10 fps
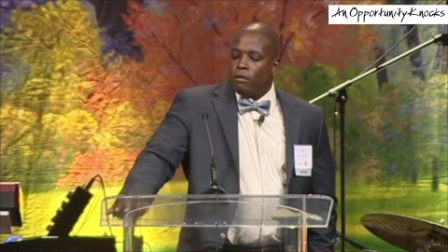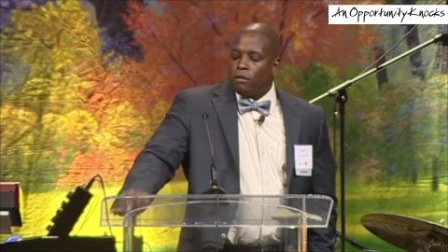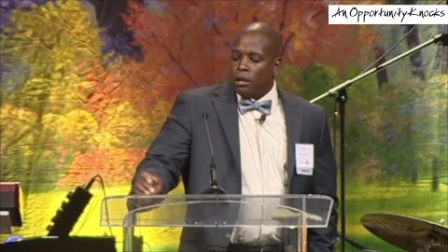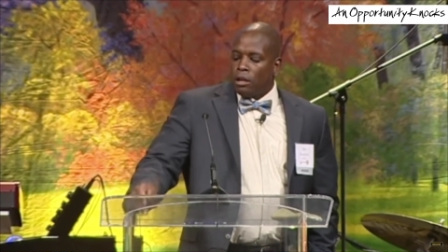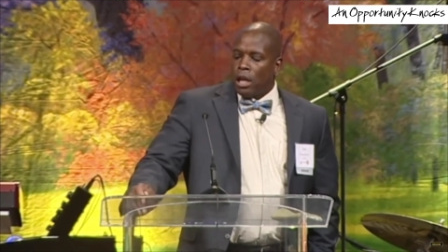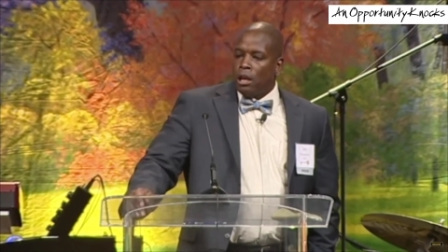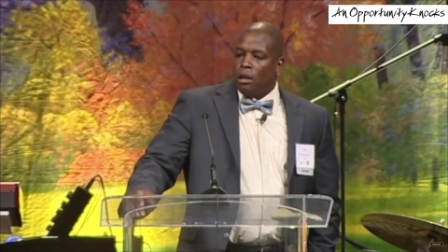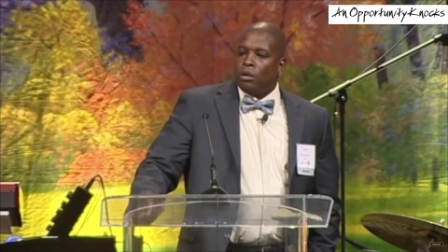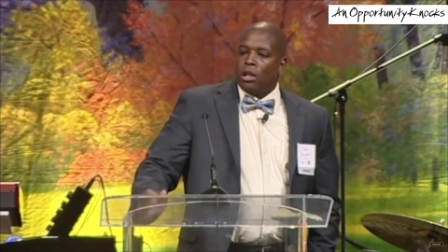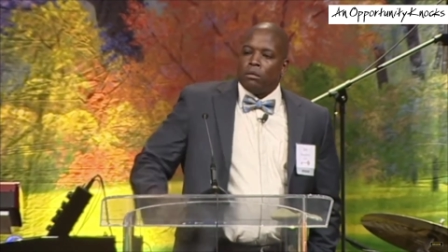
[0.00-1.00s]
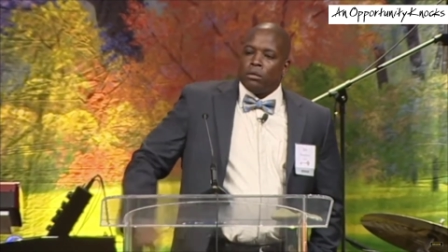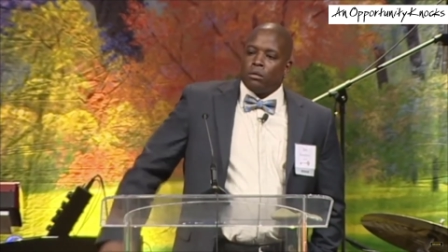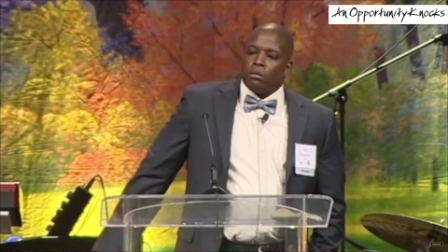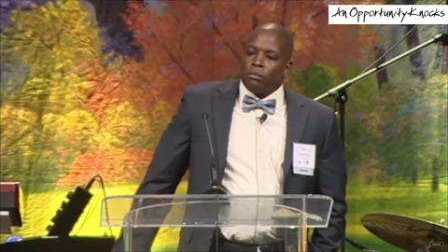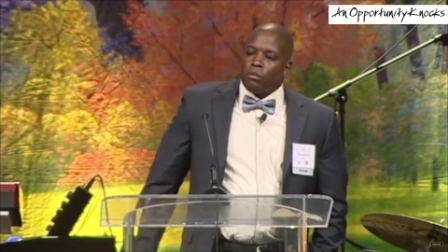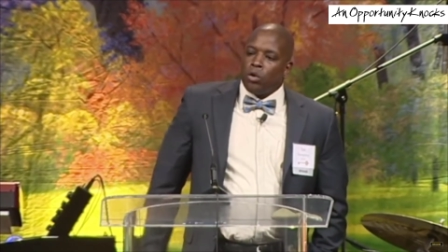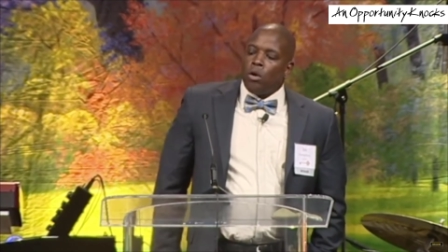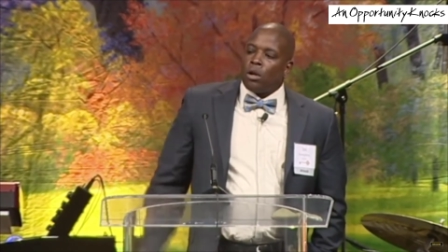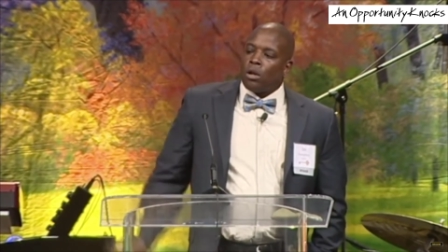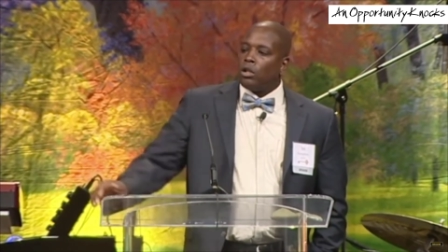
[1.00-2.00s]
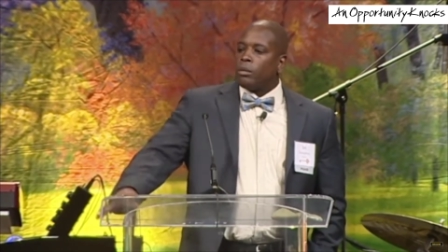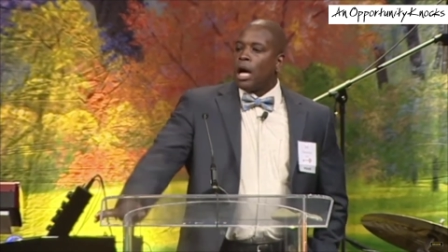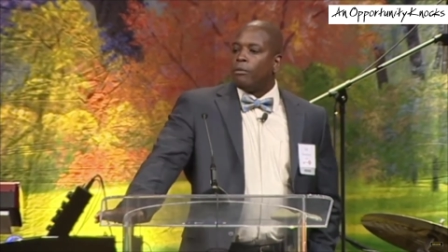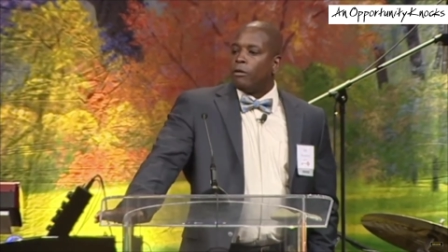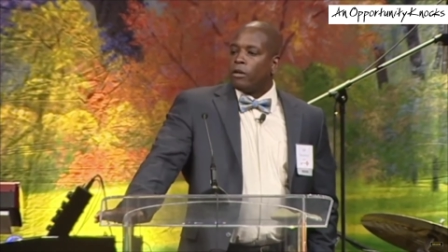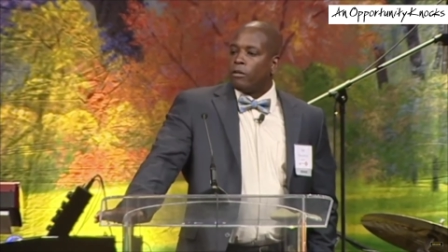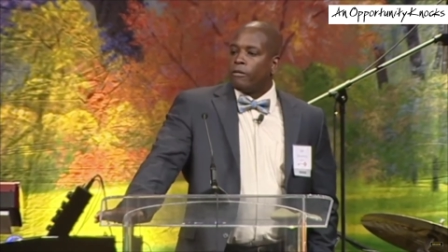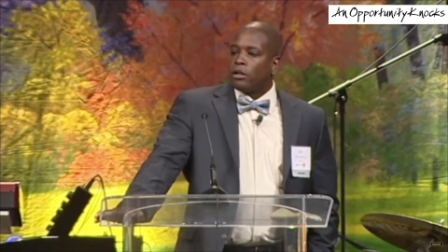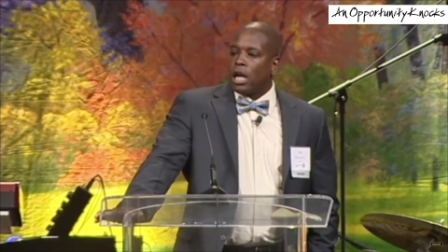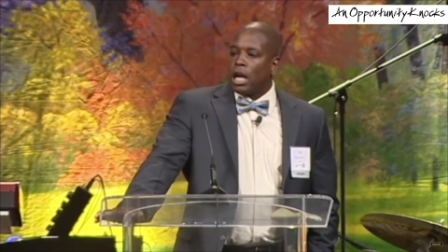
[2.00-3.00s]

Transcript: That day, when that door closed behind me for the first